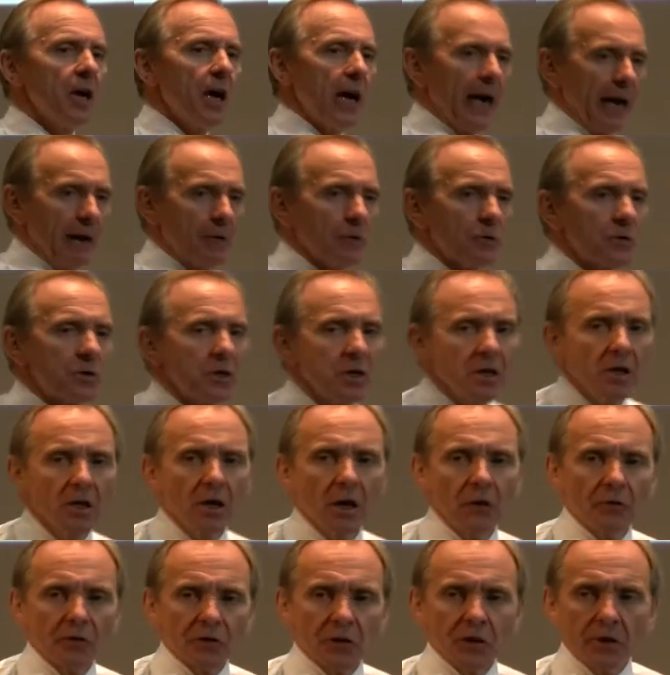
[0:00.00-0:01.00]
out
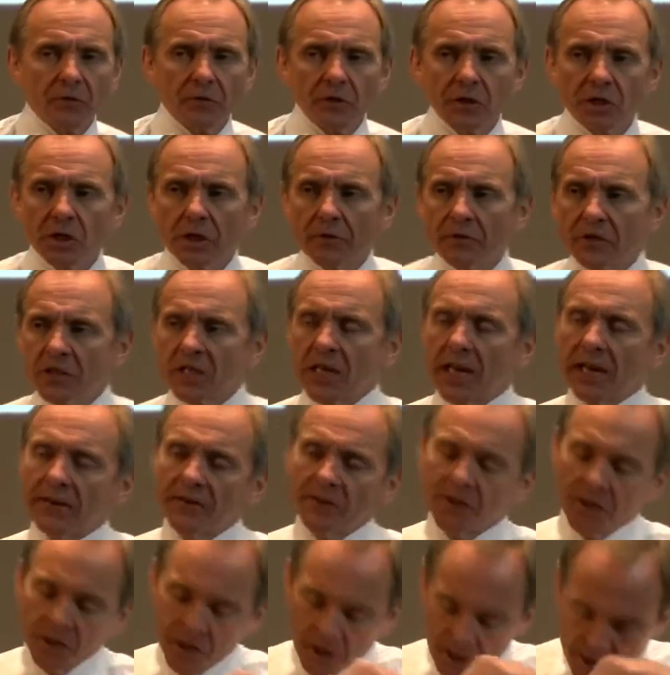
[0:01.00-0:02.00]
of the civil service,
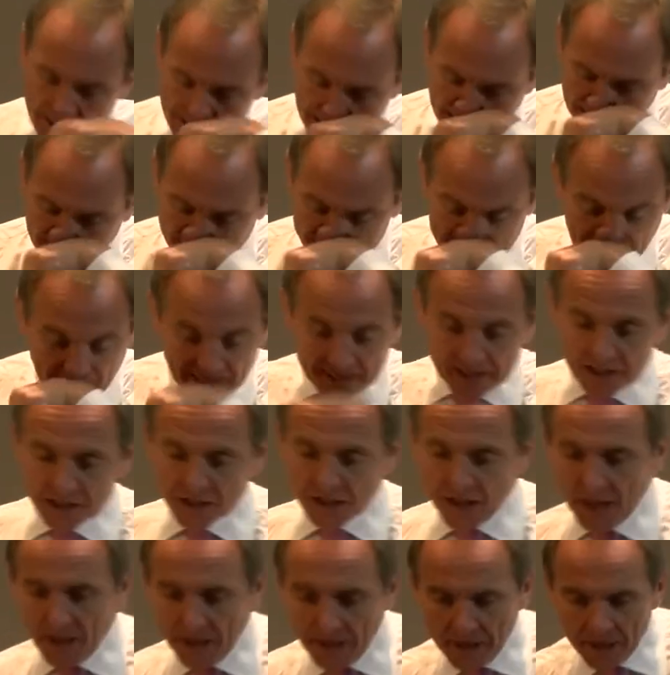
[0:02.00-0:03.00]
and that
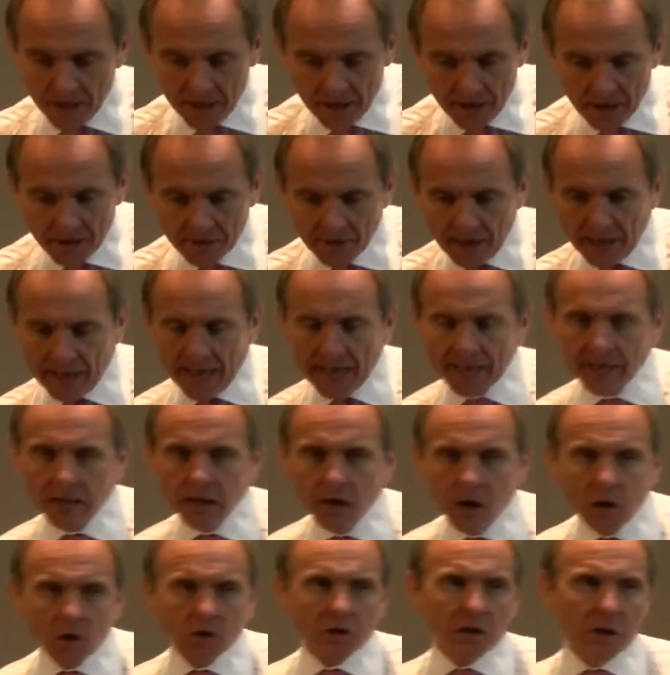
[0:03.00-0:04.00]
has
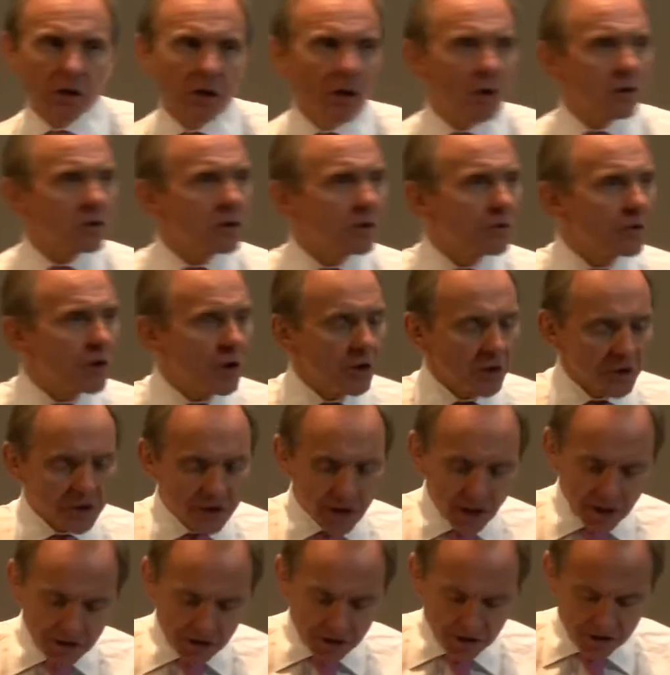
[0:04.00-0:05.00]
lots and lots of
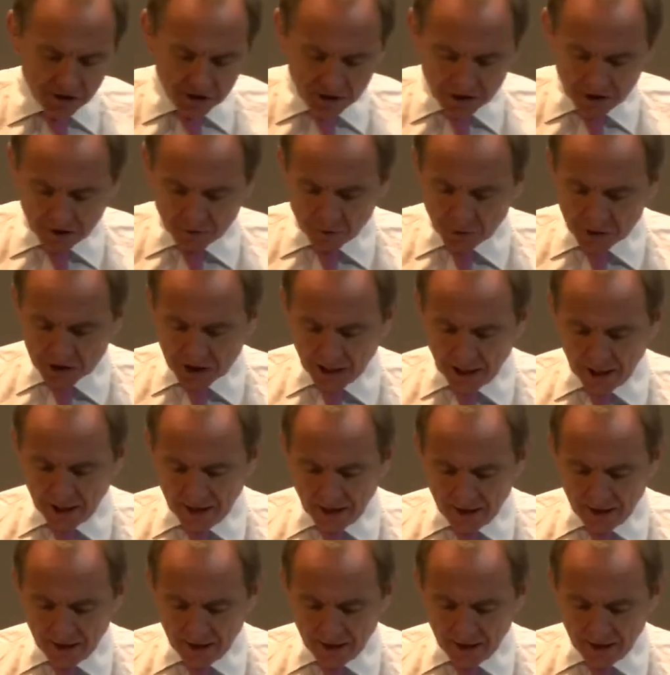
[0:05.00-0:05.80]
connotations. It was